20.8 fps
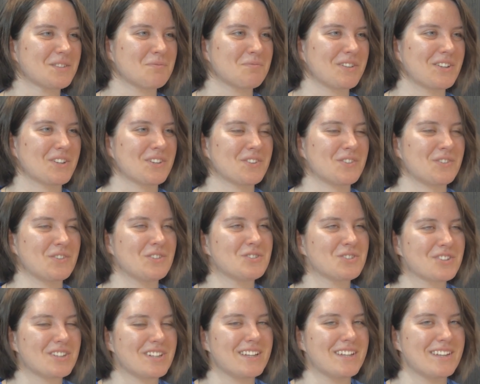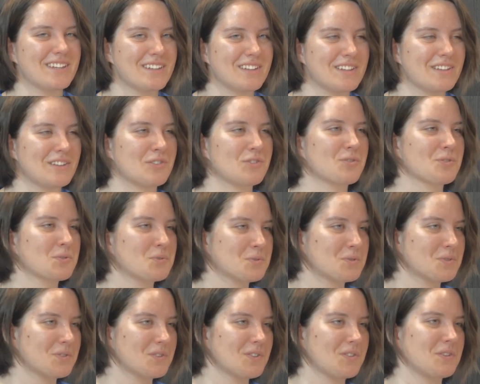because usually in
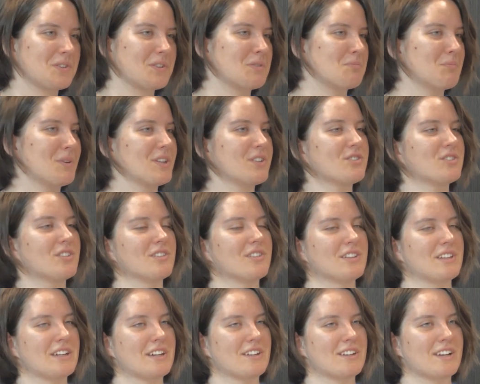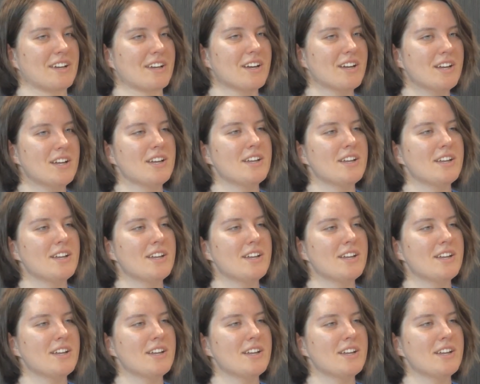school or in bachelor they are like,